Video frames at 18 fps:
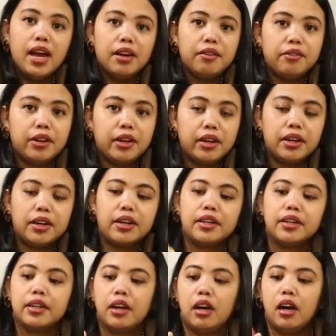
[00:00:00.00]
have
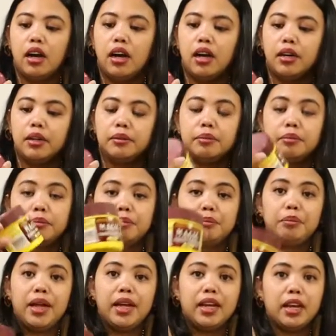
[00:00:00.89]
here the
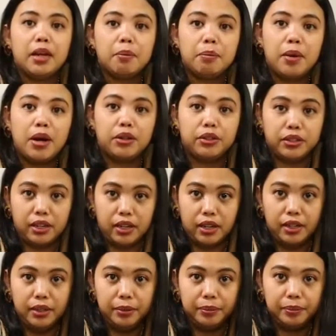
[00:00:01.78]
baking
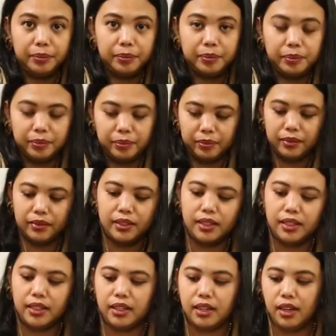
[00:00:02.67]
powder,
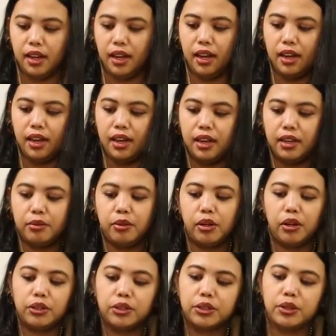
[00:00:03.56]
and we
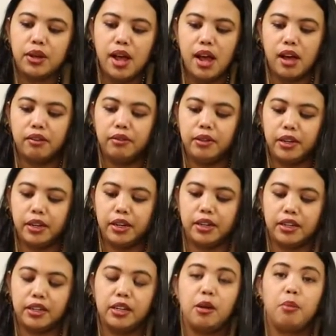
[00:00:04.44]
also have
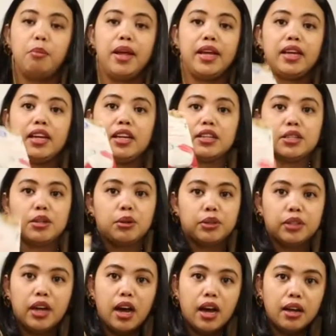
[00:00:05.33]
here the baking
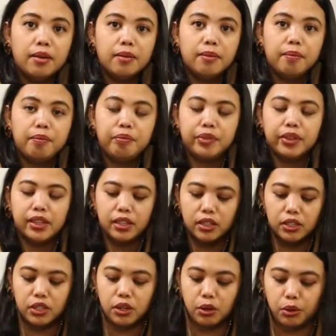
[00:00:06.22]
soda.
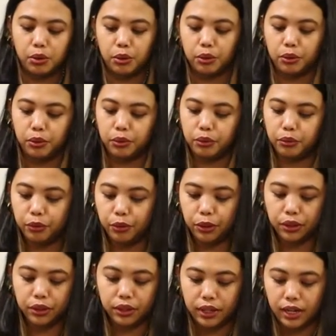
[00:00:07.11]
So
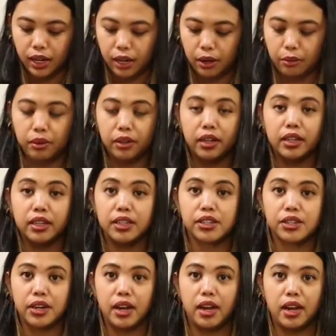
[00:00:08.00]
for today, we're gonna
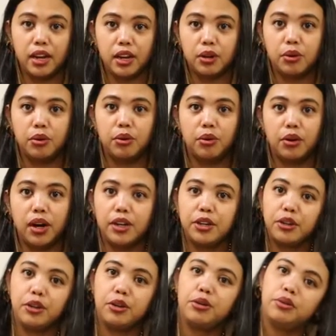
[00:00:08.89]
try kung
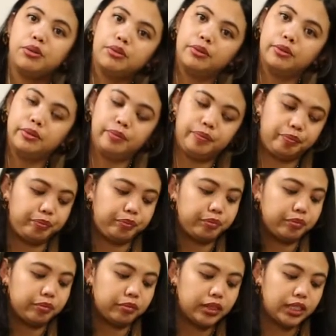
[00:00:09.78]
ano yung
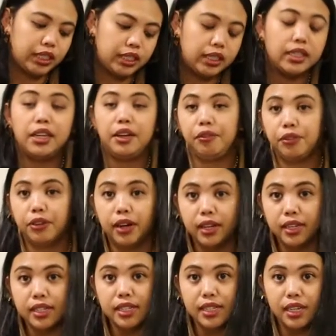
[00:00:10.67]

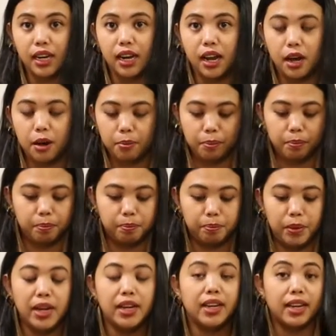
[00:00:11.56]
difference nila
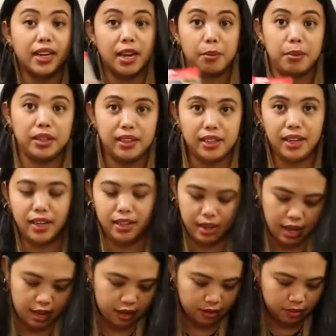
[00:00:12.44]
pag ginamit nila
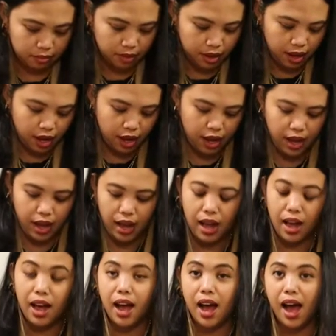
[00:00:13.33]
na ah,